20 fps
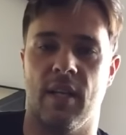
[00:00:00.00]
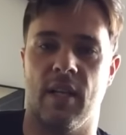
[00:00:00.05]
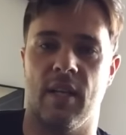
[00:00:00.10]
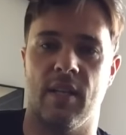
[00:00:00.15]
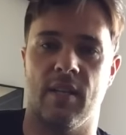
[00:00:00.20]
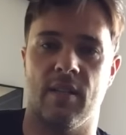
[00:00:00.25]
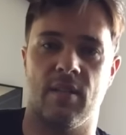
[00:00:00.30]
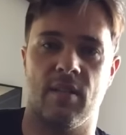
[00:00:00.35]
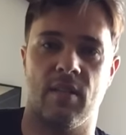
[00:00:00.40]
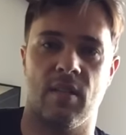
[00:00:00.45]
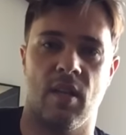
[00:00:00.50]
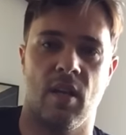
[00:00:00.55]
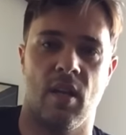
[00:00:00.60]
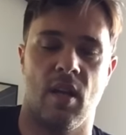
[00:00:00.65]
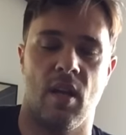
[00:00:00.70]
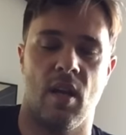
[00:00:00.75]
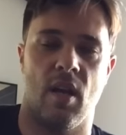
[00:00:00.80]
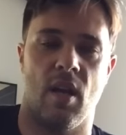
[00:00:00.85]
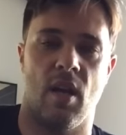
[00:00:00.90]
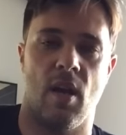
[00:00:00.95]
It is
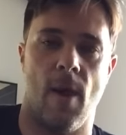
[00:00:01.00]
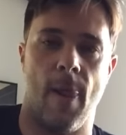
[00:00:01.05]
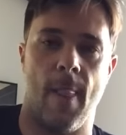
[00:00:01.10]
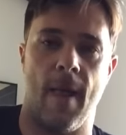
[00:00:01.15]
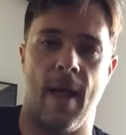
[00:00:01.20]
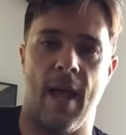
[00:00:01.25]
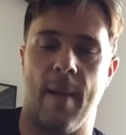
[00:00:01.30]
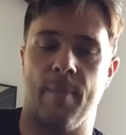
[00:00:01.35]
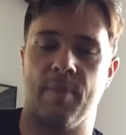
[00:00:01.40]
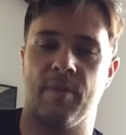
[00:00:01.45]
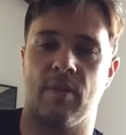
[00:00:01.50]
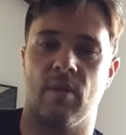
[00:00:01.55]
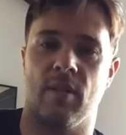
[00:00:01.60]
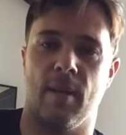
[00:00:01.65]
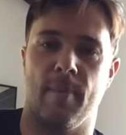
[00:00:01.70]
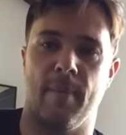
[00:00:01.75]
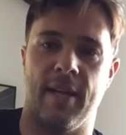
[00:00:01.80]
uh, absolutely